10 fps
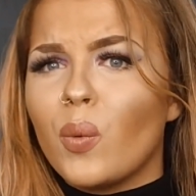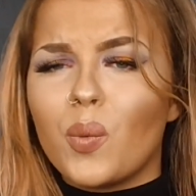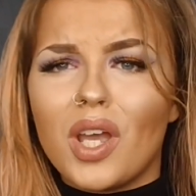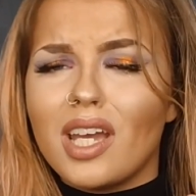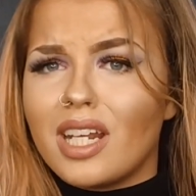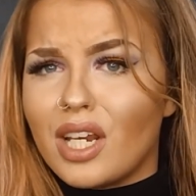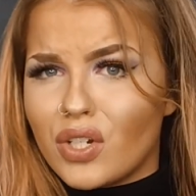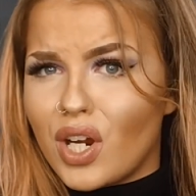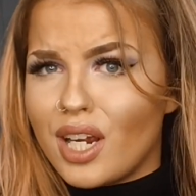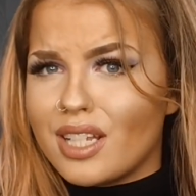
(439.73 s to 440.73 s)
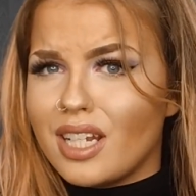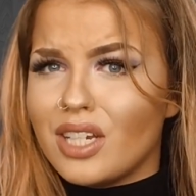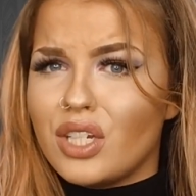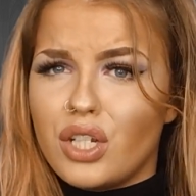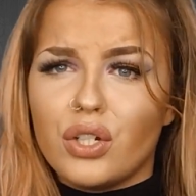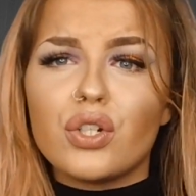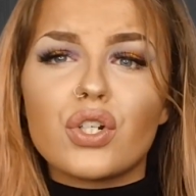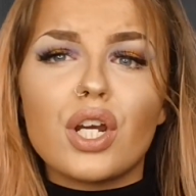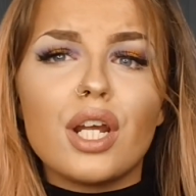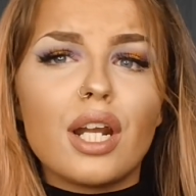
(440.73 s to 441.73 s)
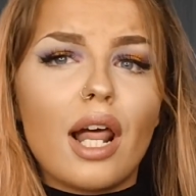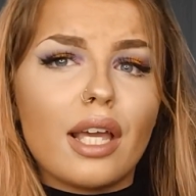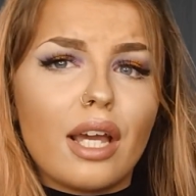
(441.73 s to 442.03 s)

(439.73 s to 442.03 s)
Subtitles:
weird interest in children.